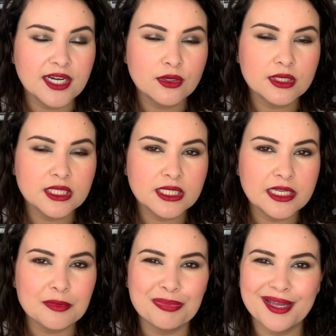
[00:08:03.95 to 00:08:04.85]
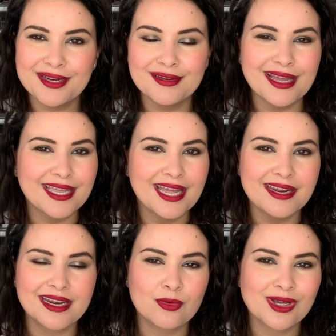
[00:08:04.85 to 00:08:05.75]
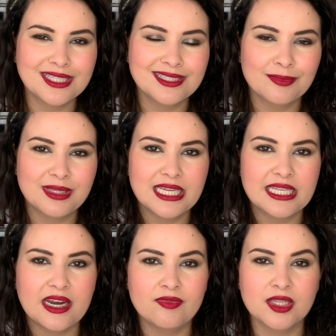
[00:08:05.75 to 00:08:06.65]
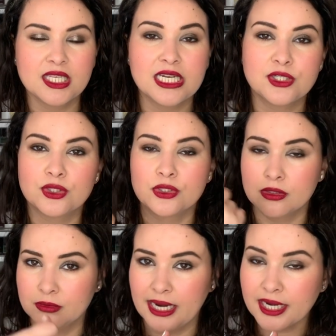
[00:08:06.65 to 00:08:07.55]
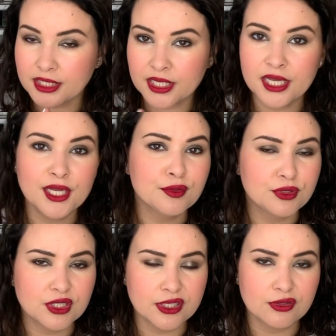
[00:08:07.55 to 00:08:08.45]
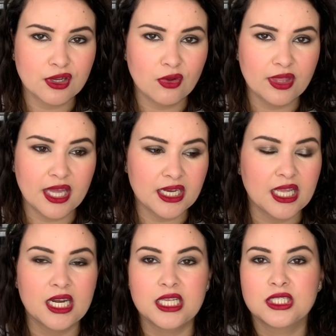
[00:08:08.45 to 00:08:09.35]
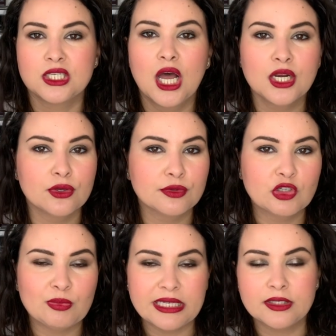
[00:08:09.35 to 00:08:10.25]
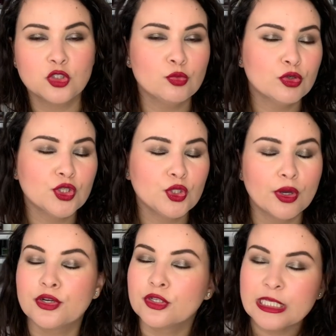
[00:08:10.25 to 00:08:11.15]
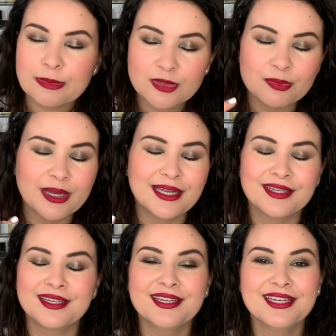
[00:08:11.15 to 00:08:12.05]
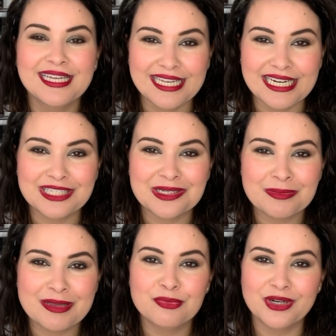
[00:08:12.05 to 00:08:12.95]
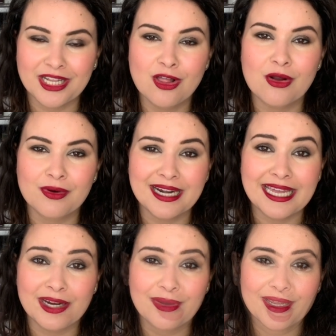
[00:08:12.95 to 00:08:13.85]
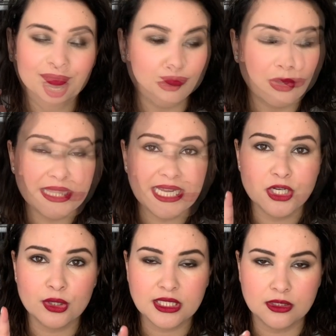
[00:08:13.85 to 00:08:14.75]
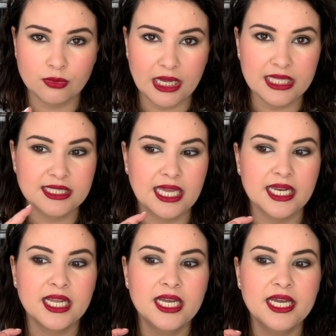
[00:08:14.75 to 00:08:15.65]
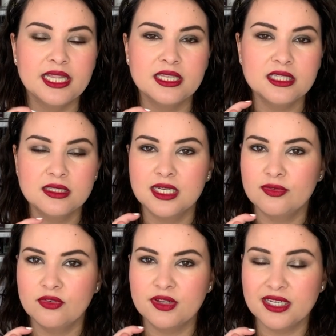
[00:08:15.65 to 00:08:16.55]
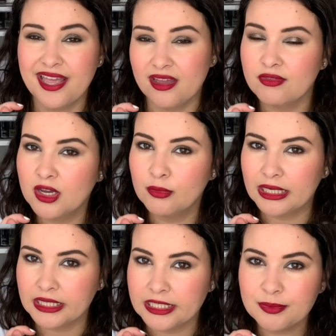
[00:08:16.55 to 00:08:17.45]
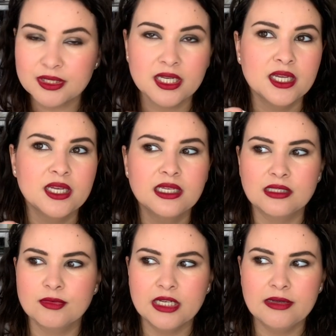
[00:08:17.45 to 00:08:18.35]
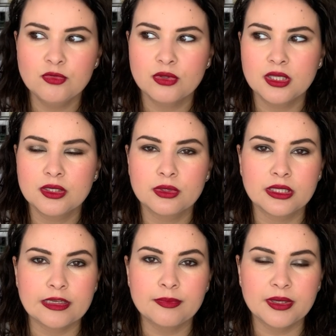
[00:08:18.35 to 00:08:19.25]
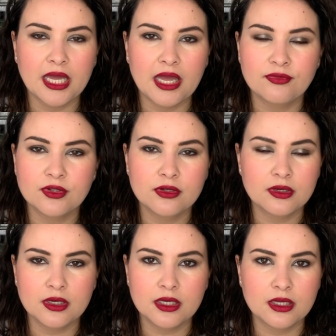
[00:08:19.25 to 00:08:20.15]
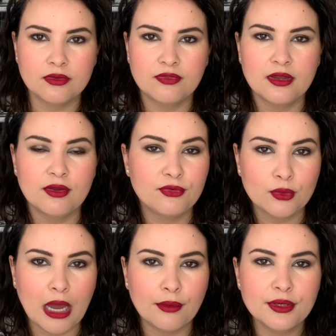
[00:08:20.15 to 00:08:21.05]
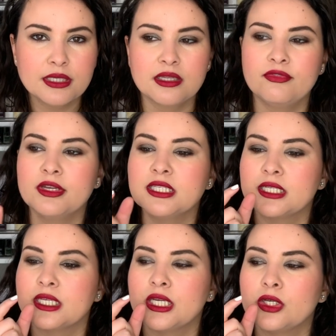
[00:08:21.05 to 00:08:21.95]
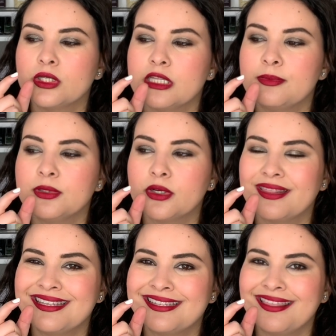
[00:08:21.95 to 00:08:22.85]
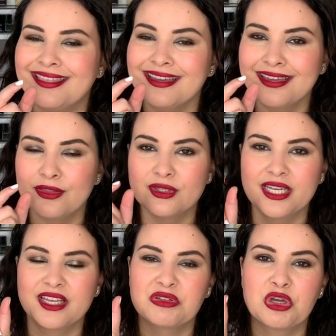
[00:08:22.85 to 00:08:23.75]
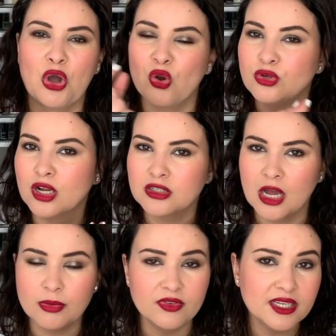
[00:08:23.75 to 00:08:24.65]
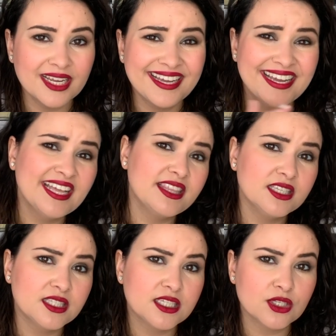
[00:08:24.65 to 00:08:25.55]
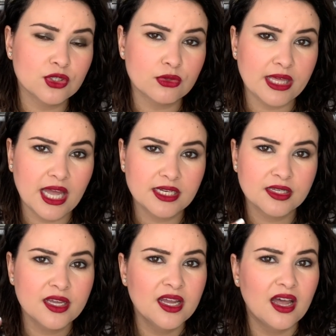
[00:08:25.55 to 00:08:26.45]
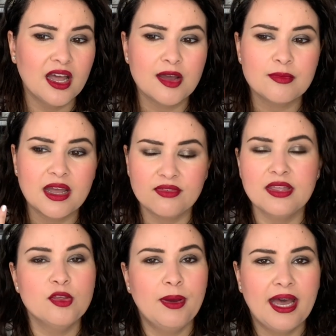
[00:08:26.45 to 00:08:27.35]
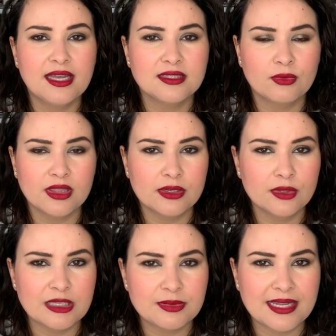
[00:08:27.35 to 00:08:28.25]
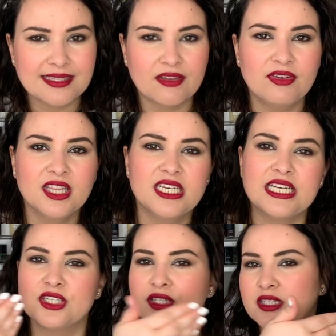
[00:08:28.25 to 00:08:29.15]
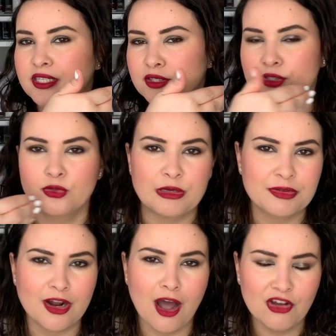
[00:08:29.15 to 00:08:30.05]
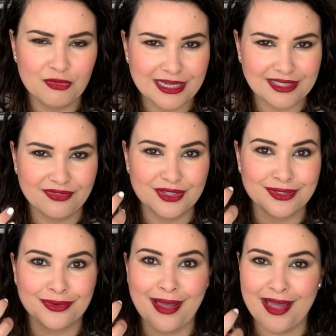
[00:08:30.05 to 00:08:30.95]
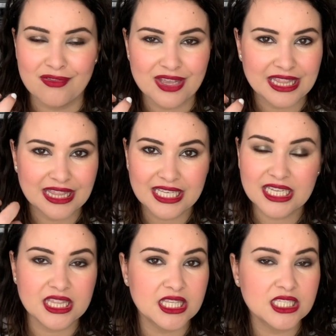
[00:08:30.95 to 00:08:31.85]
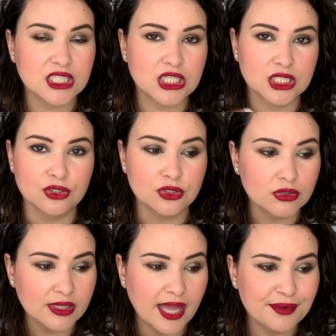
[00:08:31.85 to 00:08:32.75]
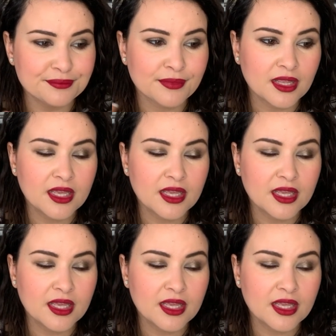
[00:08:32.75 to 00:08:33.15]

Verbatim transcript: I noticed it, but again, it wasn't something that I felt the need to correct. Just let you know that it is not going to be super glue on your lips, but it is going to be pretty long wearing anyway. One thing I noticed as well is that this never felt heavy on my lips. Sometimes with a liquid lip, after a, a few hours, it feels like your lips are this thick. There's like a coat on top of it. This didn't do that. Um, I, in the past with liquid lipsticks, I felt the need to just like scrape it off because it feels so heavy and thick. This doesn't do that.